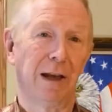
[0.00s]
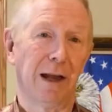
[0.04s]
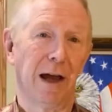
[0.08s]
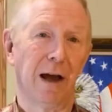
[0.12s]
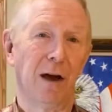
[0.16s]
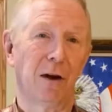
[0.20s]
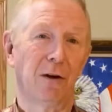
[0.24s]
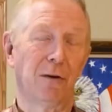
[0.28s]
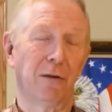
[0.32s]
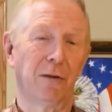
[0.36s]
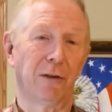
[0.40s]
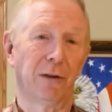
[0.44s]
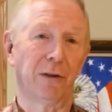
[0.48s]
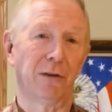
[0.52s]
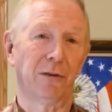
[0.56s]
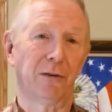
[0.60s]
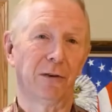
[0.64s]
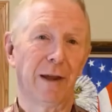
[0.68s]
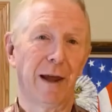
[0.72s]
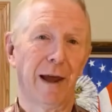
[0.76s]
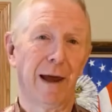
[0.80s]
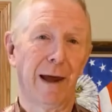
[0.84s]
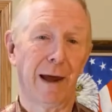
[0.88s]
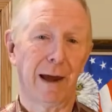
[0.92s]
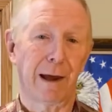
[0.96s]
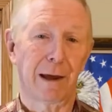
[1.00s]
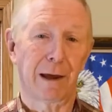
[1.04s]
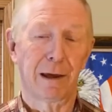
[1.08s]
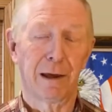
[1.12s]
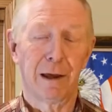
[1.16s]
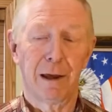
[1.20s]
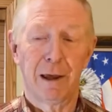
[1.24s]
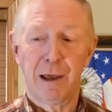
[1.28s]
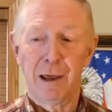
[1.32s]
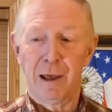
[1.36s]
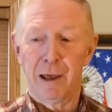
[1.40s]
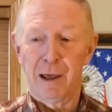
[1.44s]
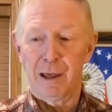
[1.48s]
out of the stack,
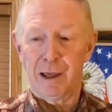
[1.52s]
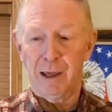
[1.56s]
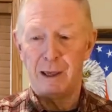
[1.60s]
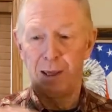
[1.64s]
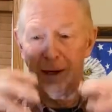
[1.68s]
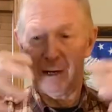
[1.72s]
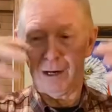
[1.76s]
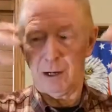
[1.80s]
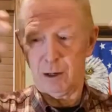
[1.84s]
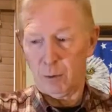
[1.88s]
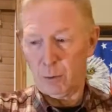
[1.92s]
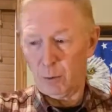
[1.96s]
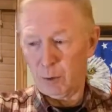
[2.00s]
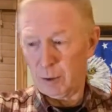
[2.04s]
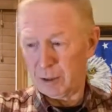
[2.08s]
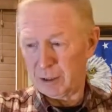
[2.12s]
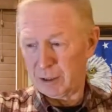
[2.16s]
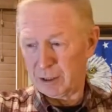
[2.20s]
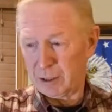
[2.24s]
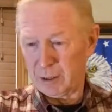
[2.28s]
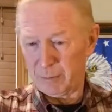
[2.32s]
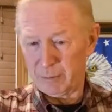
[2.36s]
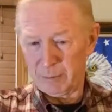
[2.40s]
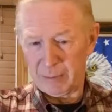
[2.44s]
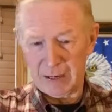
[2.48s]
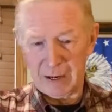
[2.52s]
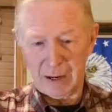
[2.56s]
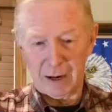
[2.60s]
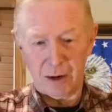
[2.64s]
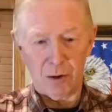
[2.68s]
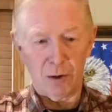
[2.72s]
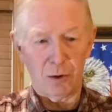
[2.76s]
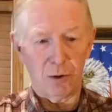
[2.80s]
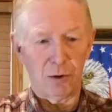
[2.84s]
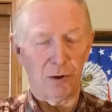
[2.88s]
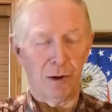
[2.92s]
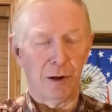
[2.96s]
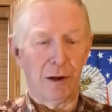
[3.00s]
and it would come
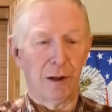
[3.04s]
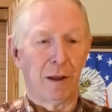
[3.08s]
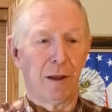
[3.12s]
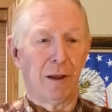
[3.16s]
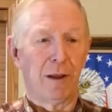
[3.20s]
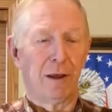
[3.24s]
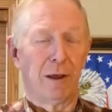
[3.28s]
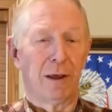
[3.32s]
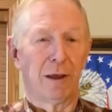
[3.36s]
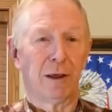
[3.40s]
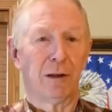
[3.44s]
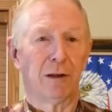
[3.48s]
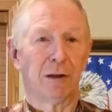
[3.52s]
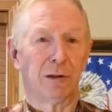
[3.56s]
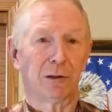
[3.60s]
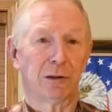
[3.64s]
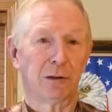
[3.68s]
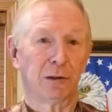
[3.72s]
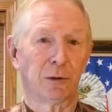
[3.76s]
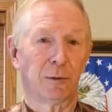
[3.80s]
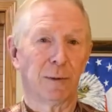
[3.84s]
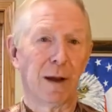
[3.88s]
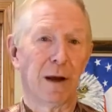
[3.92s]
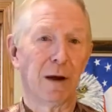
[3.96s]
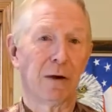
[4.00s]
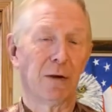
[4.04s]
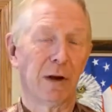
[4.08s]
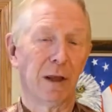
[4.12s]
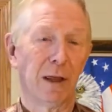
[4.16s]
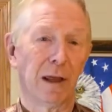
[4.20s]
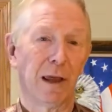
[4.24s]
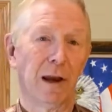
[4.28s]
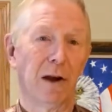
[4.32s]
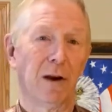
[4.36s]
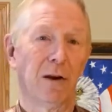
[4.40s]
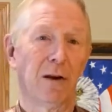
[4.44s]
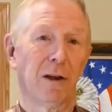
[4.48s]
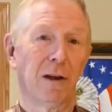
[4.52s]
down in the surrounding
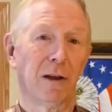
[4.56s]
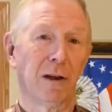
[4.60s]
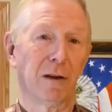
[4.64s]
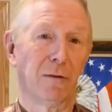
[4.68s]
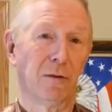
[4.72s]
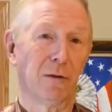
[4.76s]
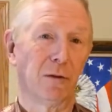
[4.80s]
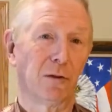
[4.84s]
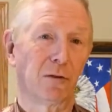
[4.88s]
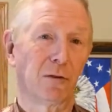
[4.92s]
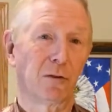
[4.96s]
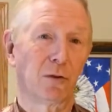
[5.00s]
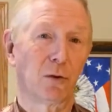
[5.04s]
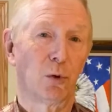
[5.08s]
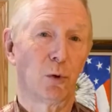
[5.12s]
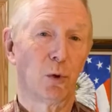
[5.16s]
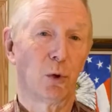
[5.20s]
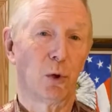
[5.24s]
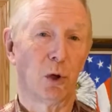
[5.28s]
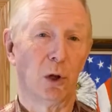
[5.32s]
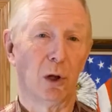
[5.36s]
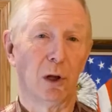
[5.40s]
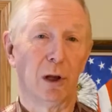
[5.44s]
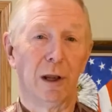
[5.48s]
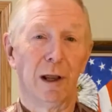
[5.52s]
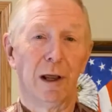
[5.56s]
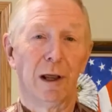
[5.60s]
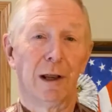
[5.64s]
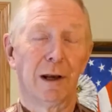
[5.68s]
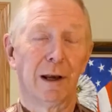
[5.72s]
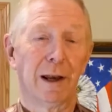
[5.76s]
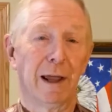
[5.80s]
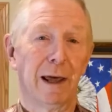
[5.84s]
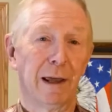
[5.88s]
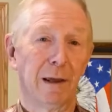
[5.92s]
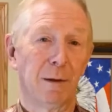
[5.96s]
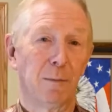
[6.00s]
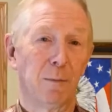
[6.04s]
area of the school
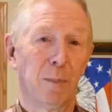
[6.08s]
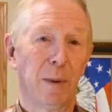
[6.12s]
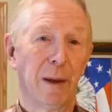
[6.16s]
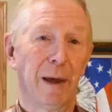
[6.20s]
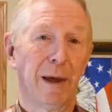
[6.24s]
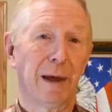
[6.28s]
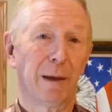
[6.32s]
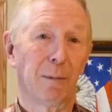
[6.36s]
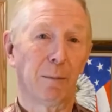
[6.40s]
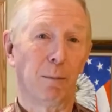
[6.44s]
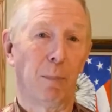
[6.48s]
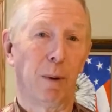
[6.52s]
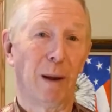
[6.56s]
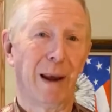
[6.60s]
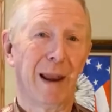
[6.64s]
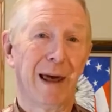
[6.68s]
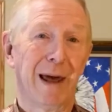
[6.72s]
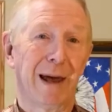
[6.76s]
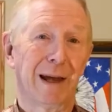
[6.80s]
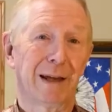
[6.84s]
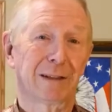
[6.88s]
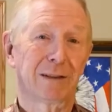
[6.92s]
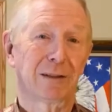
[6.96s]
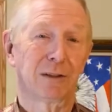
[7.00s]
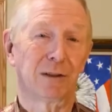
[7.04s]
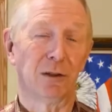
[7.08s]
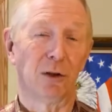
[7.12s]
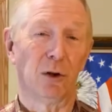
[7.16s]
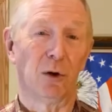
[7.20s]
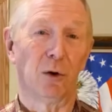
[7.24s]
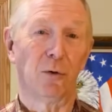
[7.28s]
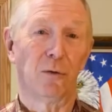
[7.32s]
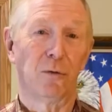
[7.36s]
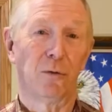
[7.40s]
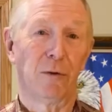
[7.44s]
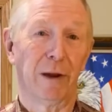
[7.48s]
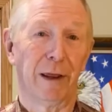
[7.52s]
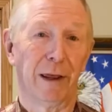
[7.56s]
like big black
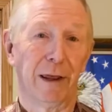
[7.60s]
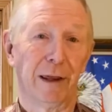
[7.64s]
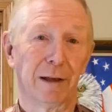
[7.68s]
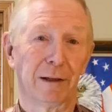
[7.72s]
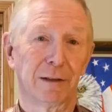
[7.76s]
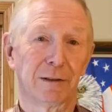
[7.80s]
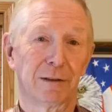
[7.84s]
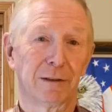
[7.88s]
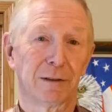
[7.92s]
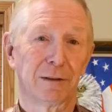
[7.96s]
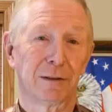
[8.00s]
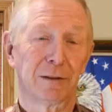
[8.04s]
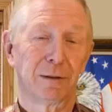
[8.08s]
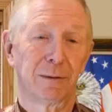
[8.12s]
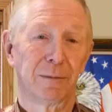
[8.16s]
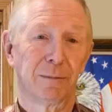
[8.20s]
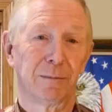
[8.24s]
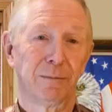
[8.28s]
snowflakes.